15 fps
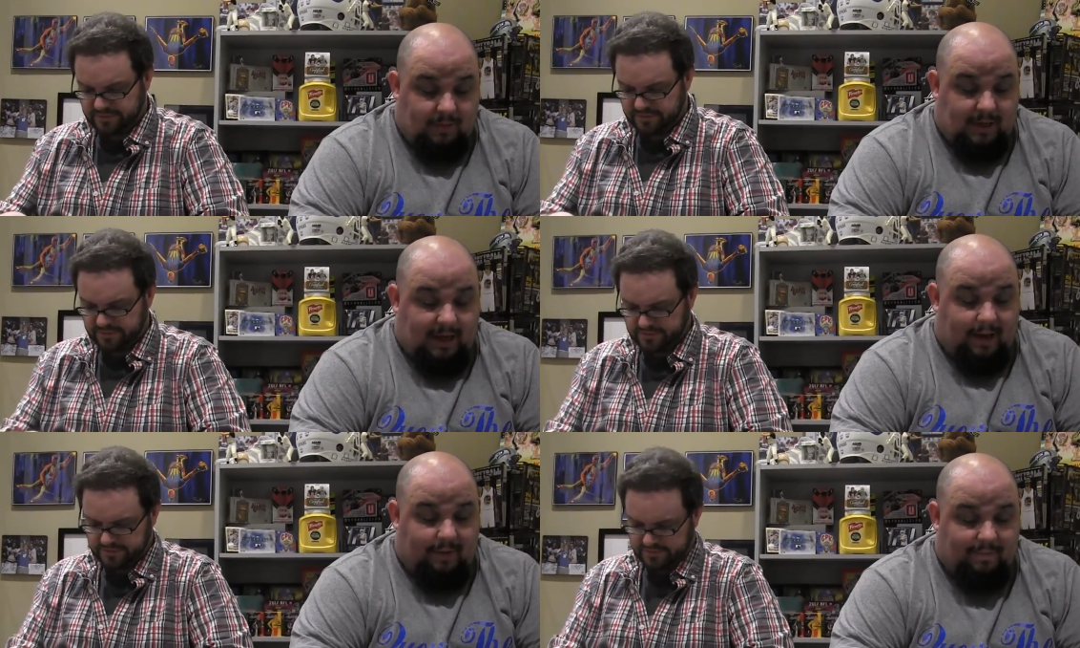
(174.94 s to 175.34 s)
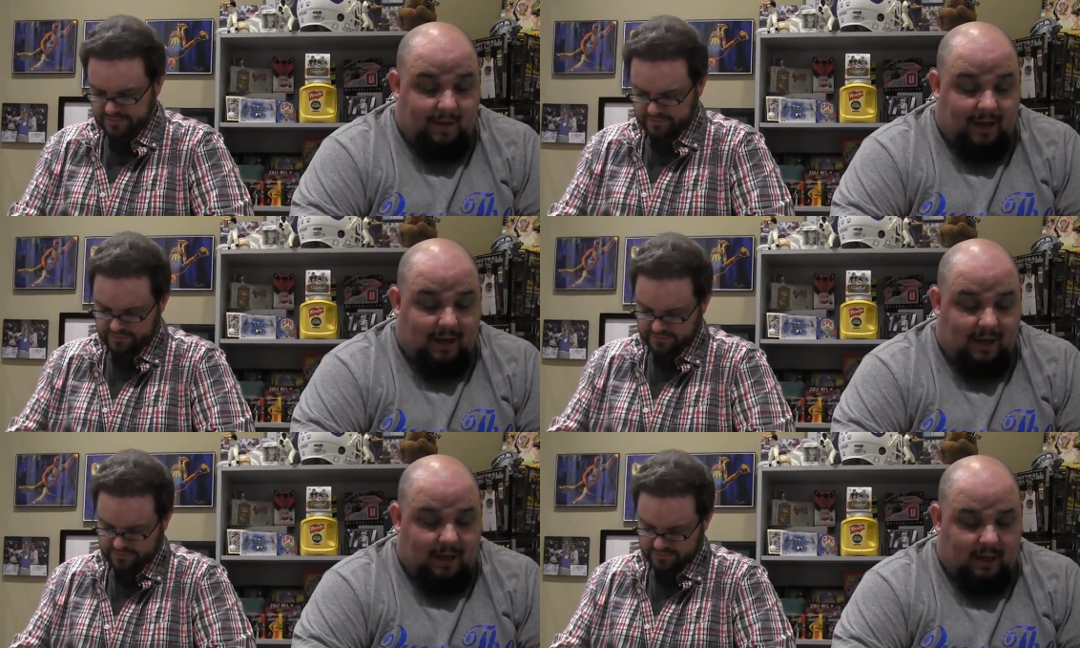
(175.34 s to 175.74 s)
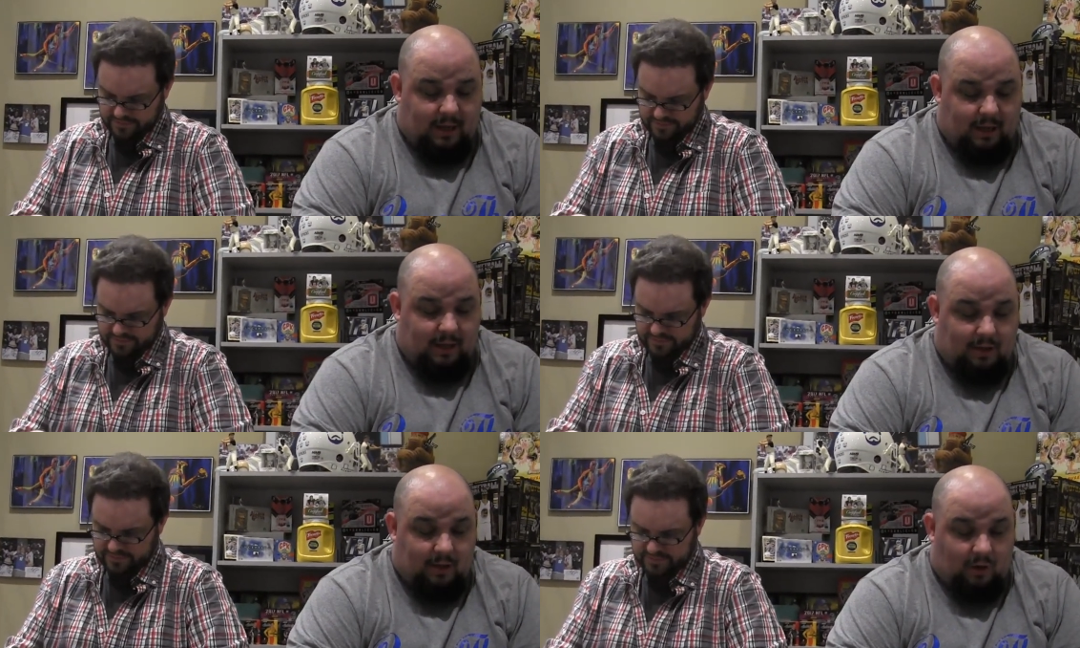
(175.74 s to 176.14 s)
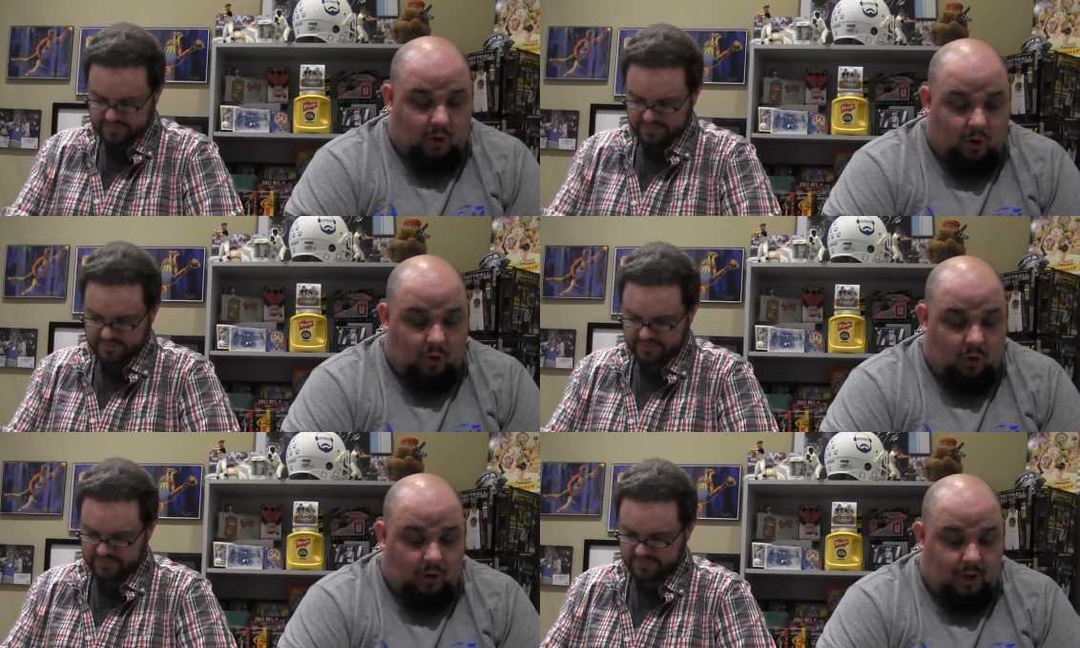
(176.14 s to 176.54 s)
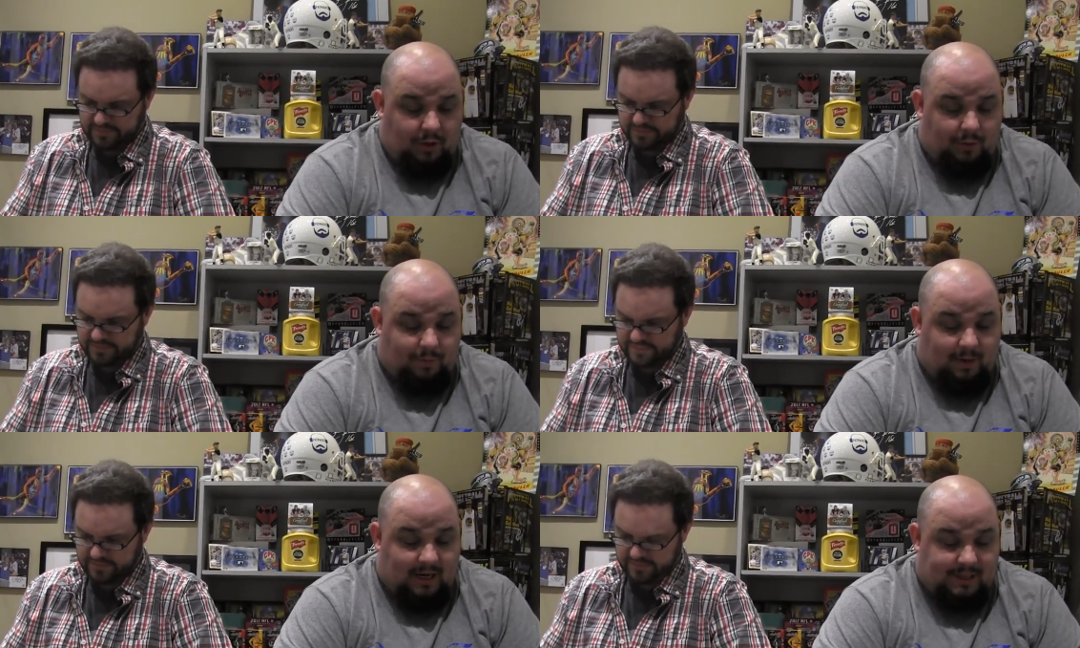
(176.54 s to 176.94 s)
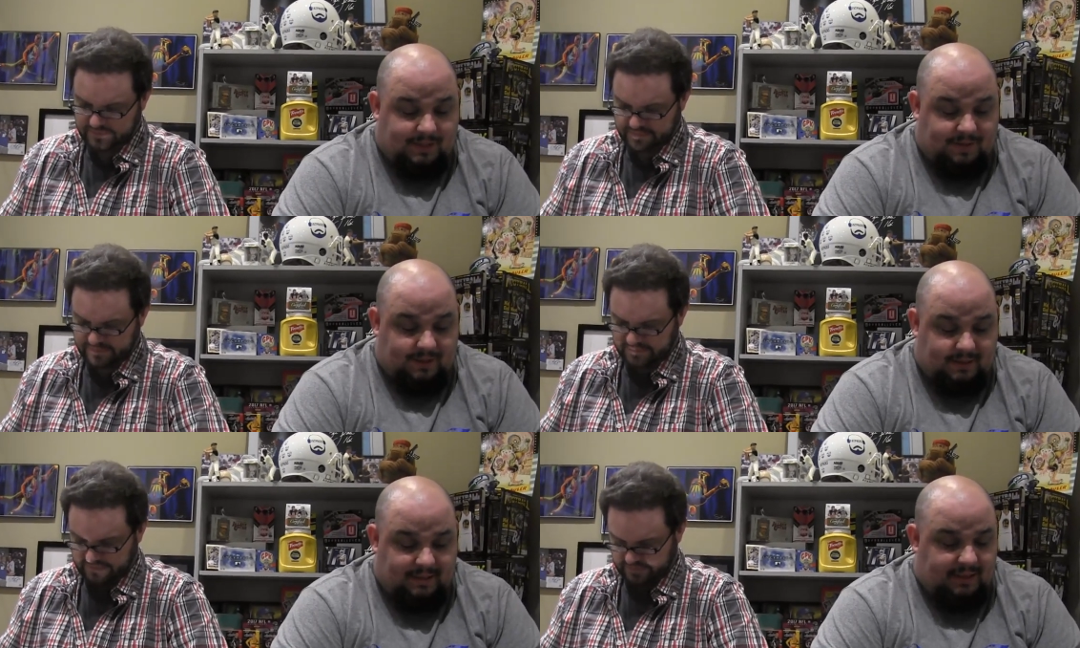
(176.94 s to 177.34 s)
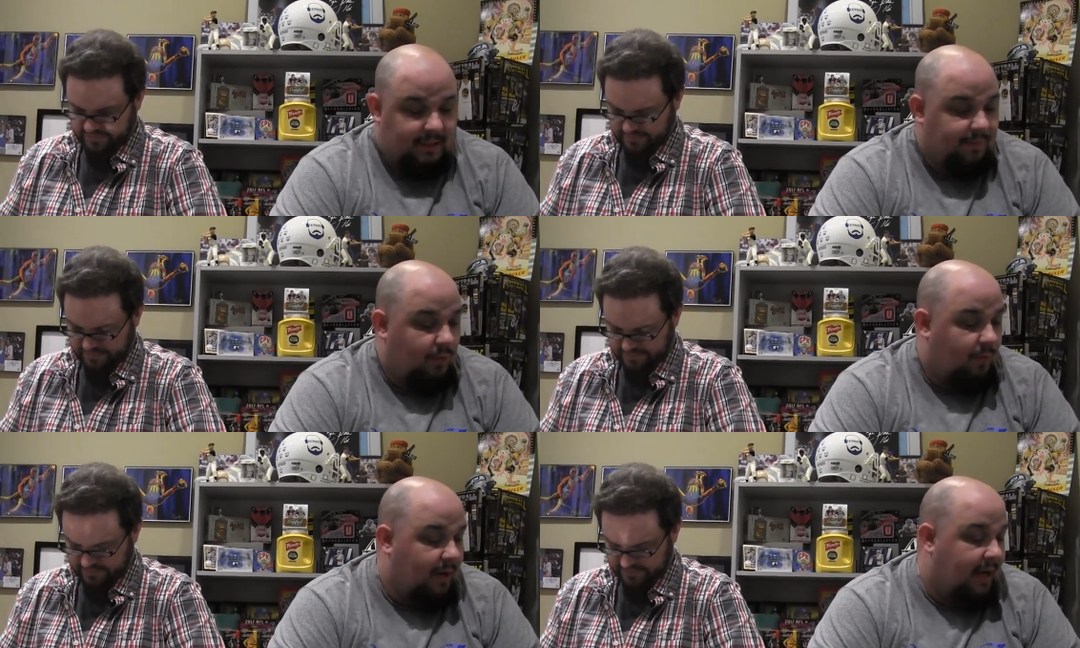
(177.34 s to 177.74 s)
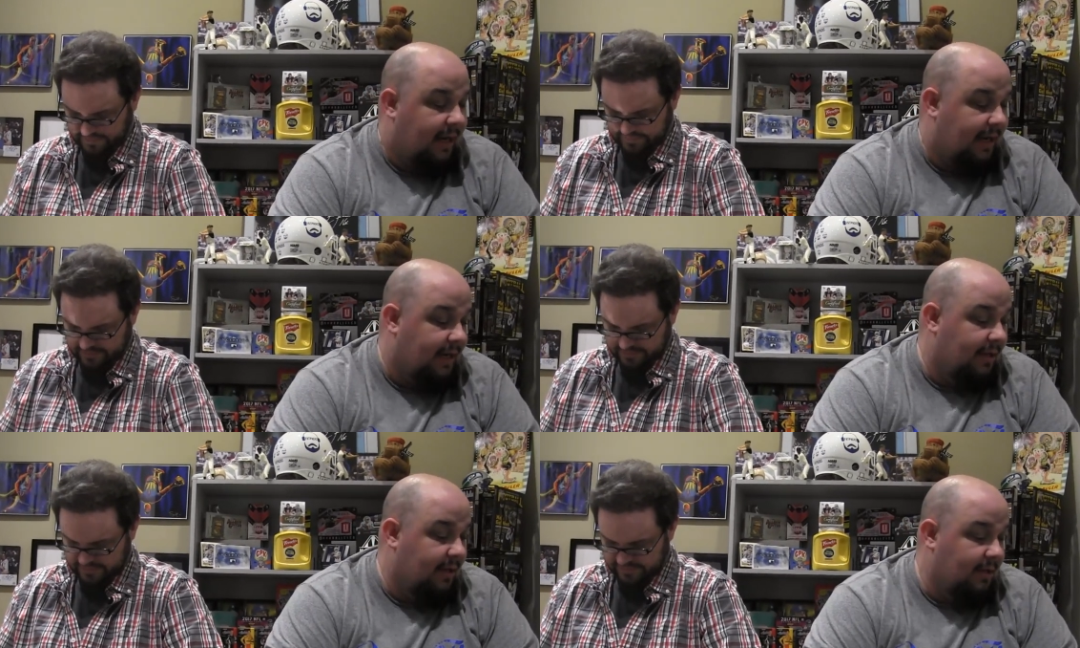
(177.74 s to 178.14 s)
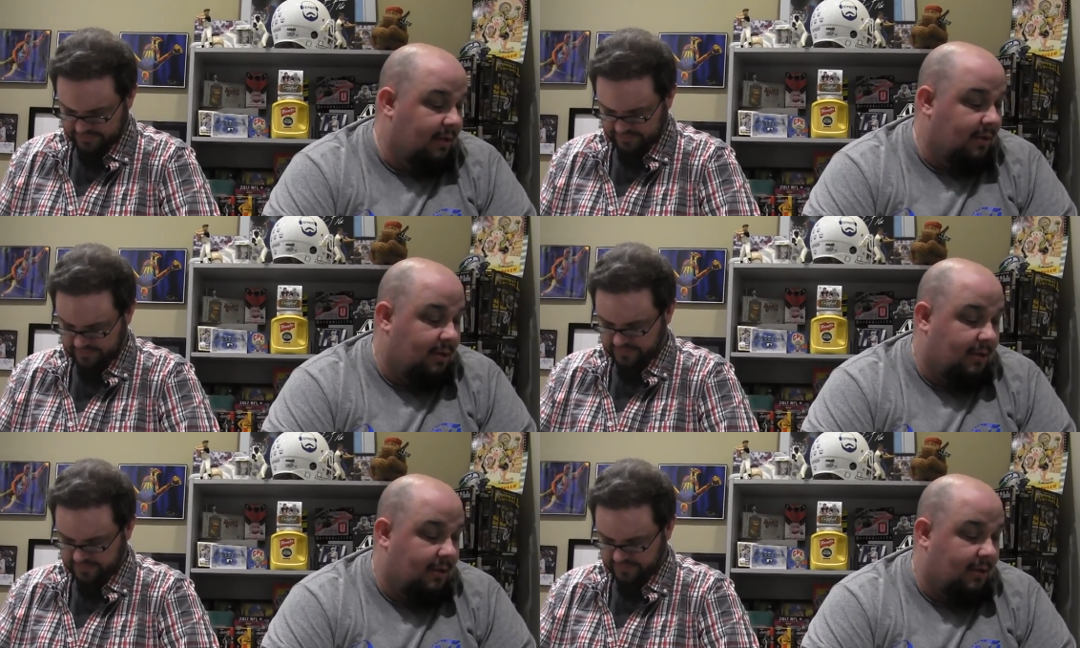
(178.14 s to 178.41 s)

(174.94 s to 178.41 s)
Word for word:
Speaker 1: We have a whole other box of this to give away